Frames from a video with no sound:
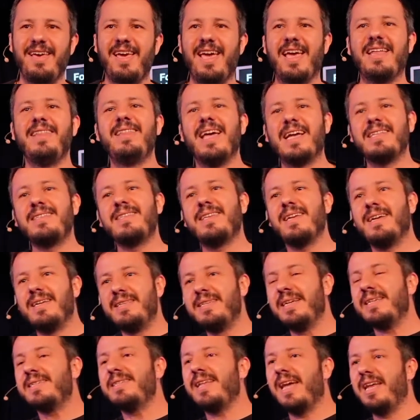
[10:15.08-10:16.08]
And that's the
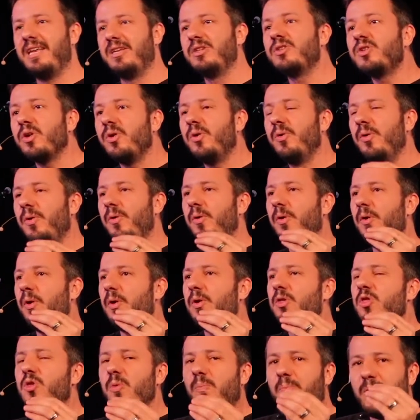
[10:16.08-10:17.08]
understanding. So
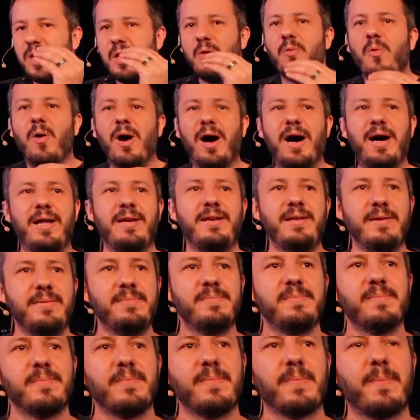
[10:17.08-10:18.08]
to be one
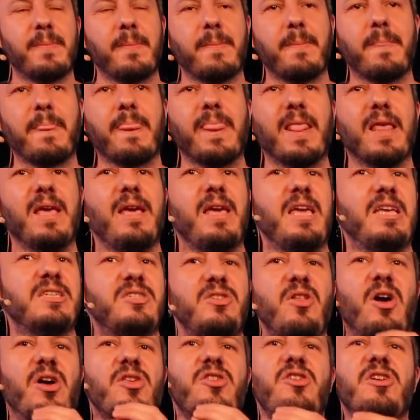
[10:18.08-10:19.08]
is
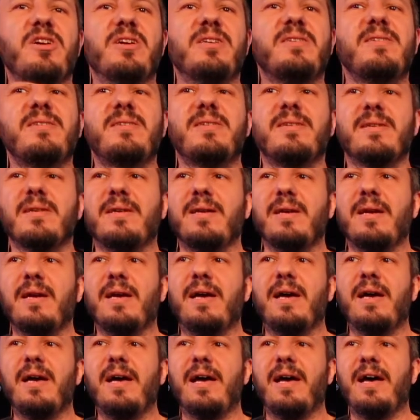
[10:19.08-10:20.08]
not just,
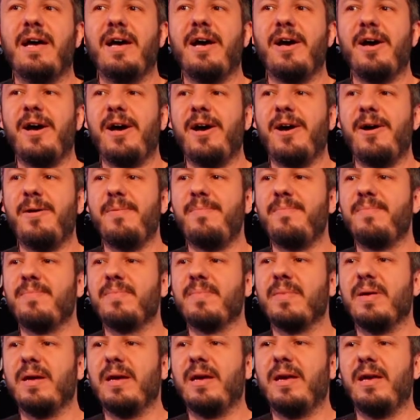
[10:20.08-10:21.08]

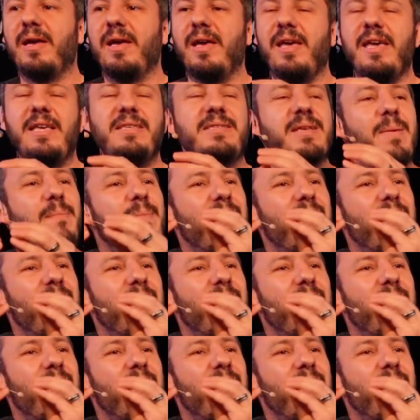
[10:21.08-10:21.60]
it's a